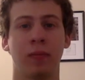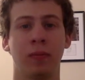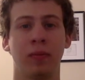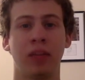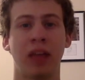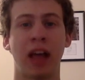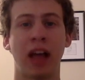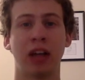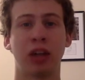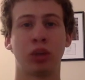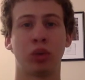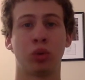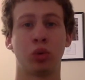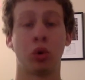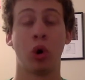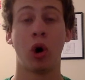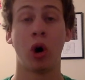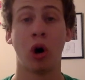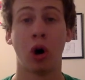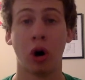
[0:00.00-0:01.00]
That's
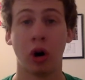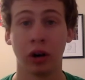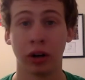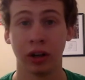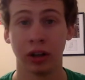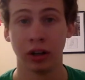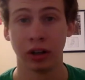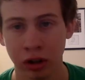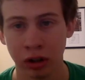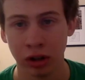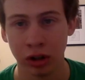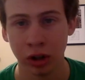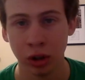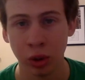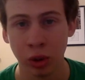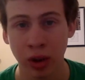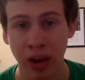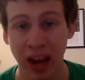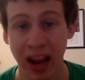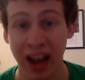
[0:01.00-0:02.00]
wrong. You
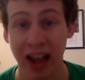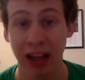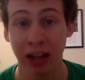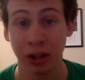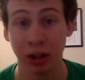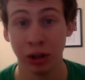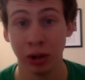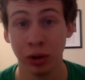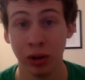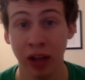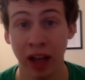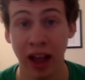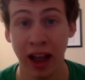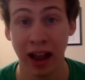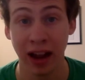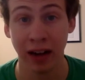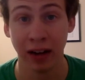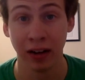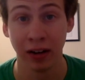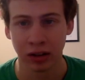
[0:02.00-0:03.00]
can't do
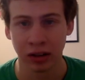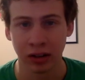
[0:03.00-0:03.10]
that.